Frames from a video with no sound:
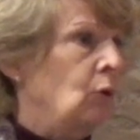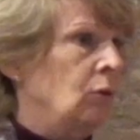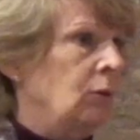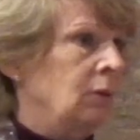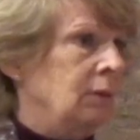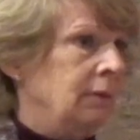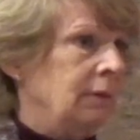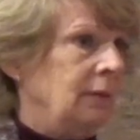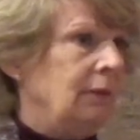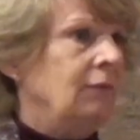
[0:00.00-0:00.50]

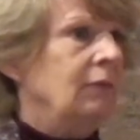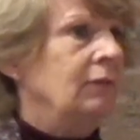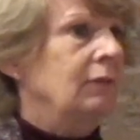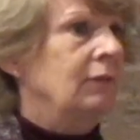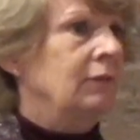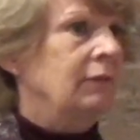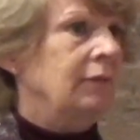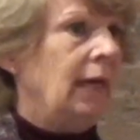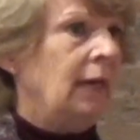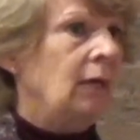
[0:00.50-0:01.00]
book. This is
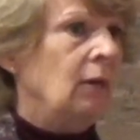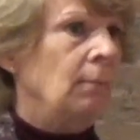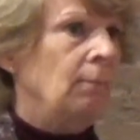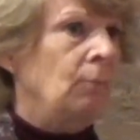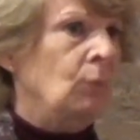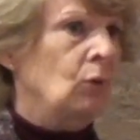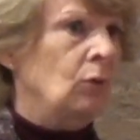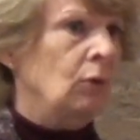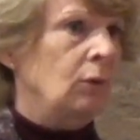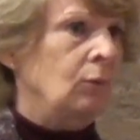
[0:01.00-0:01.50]
the second
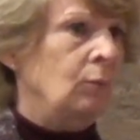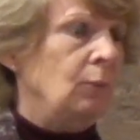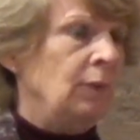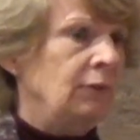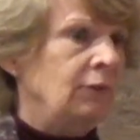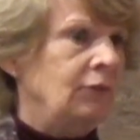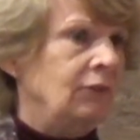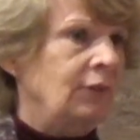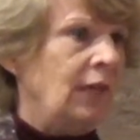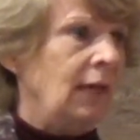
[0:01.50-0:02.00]
book
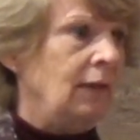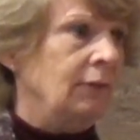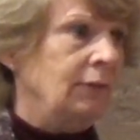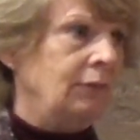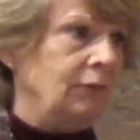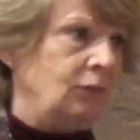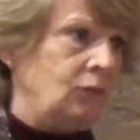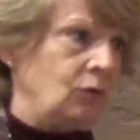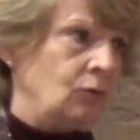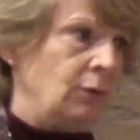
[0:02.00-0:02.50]
which tells
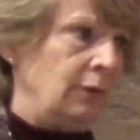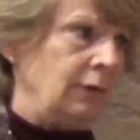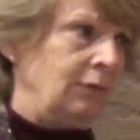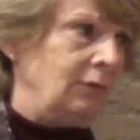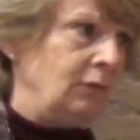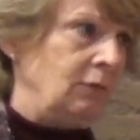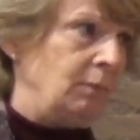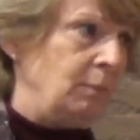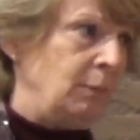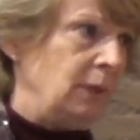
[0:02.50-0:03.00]
the
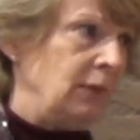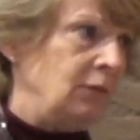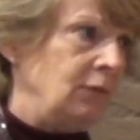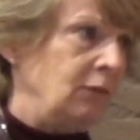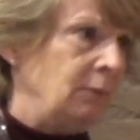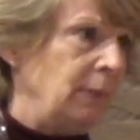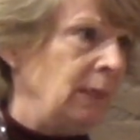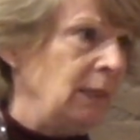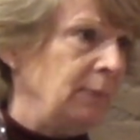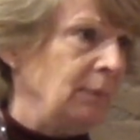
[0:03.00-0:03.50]
stories of
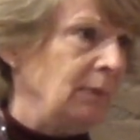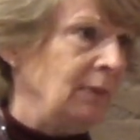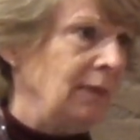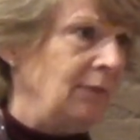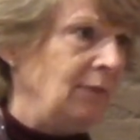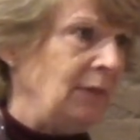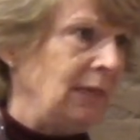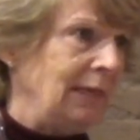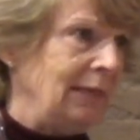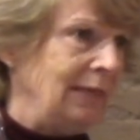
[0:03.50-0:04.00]
British people
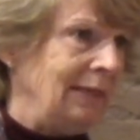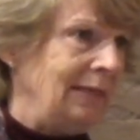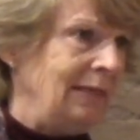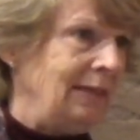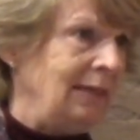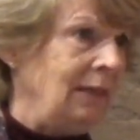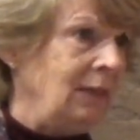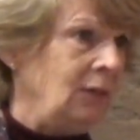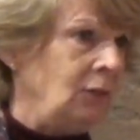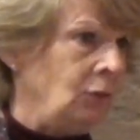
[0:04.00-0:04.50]
living in
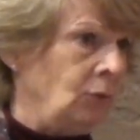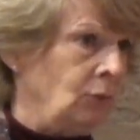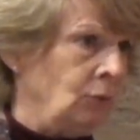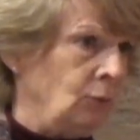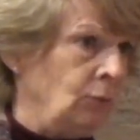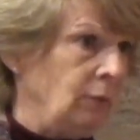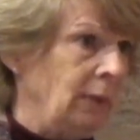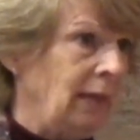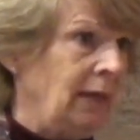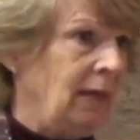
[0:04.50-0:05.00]
the
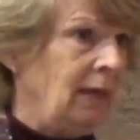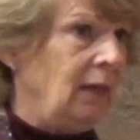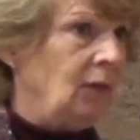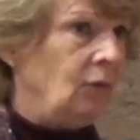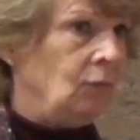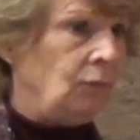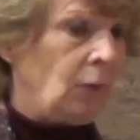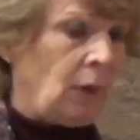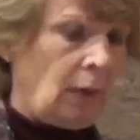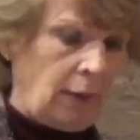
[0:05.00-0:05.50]
EU.
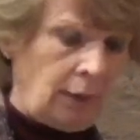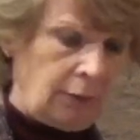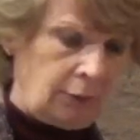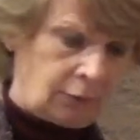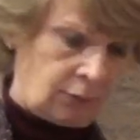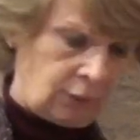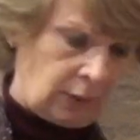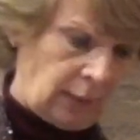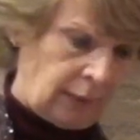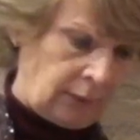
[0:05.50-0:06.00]
It followed
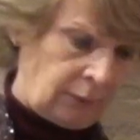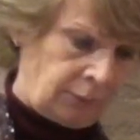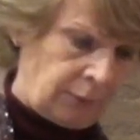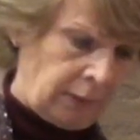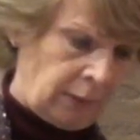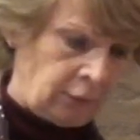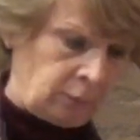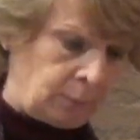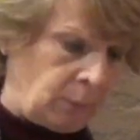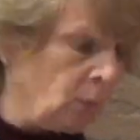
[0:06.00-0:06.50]
the
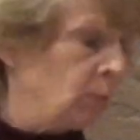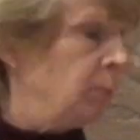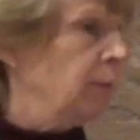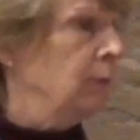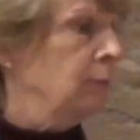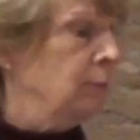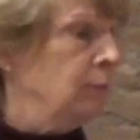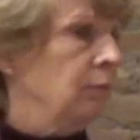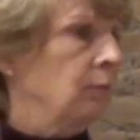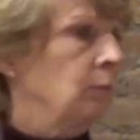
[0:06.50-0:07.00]
first book,
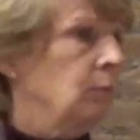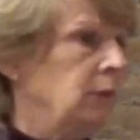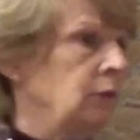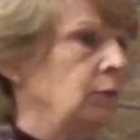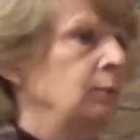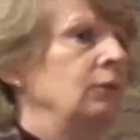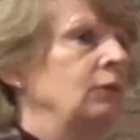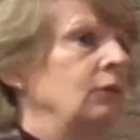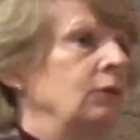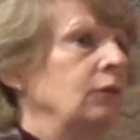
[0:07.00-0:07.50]

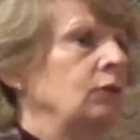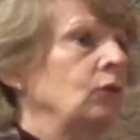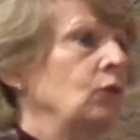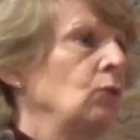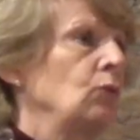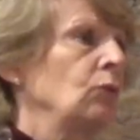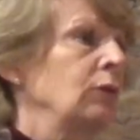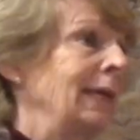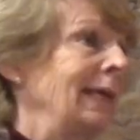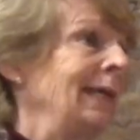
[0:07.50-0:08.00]
which was just
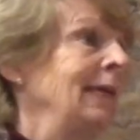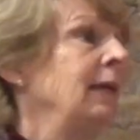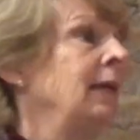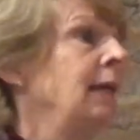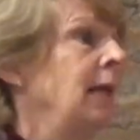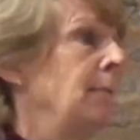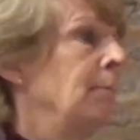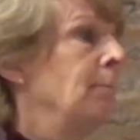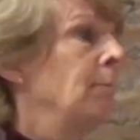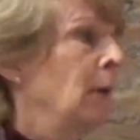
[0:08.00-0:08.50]
called In
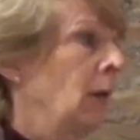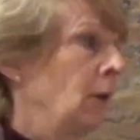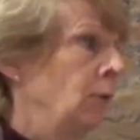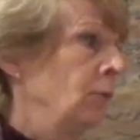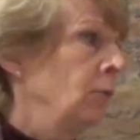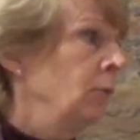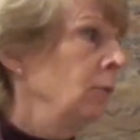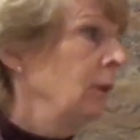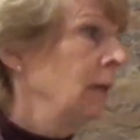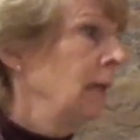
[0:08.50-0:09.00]

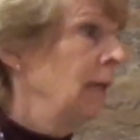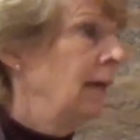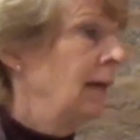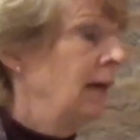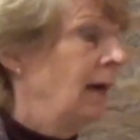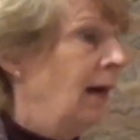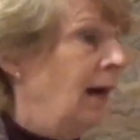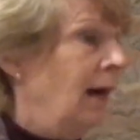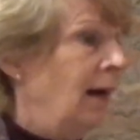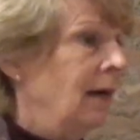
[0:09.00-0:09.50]
Limbo.
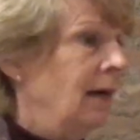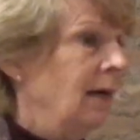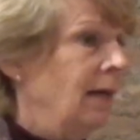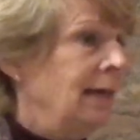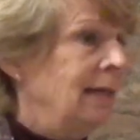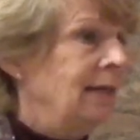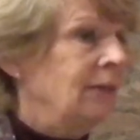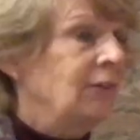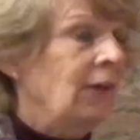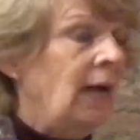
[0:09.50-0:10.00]

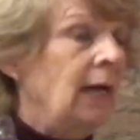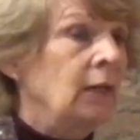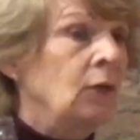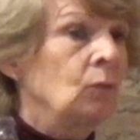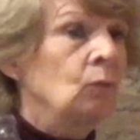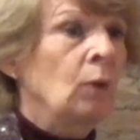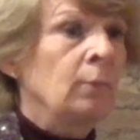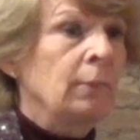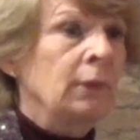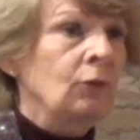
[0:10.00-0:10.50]
An
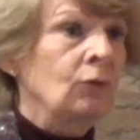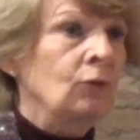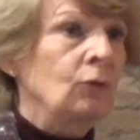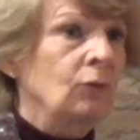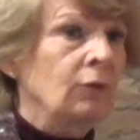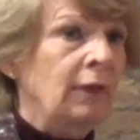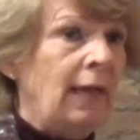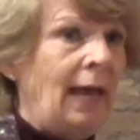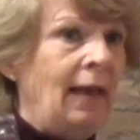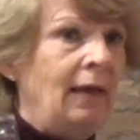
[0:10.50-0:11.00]
Italian woman
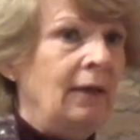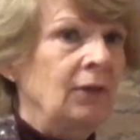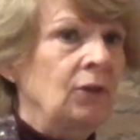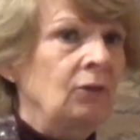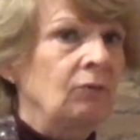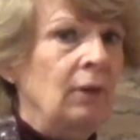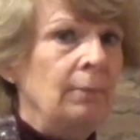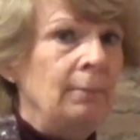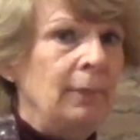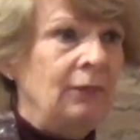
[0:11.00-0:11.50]
called
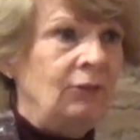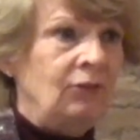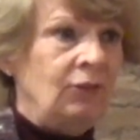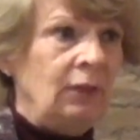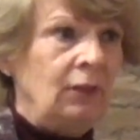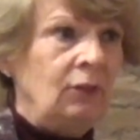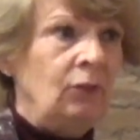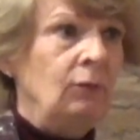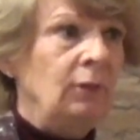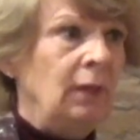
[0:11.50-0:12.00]
Elena
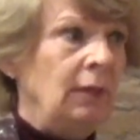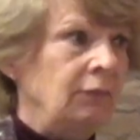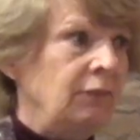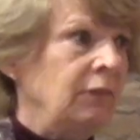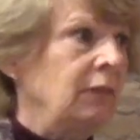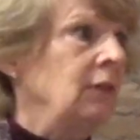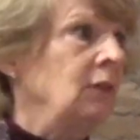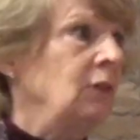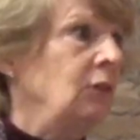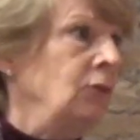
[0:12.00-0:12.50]
Remigi, who lives
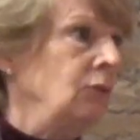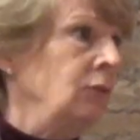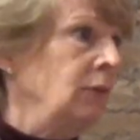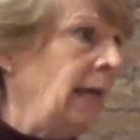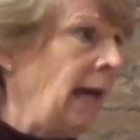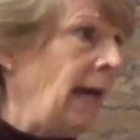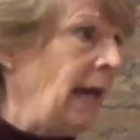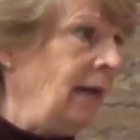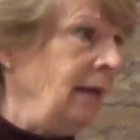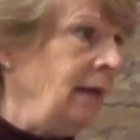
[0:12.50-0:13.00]
in the
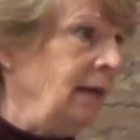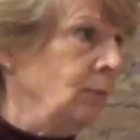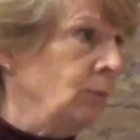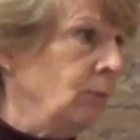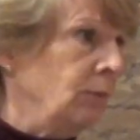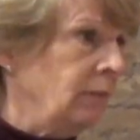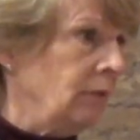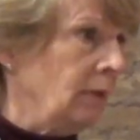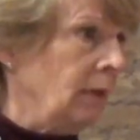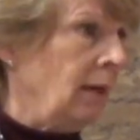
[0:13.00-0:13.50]
UK, it
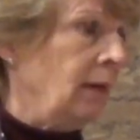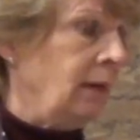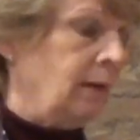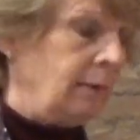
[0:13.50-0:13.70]
was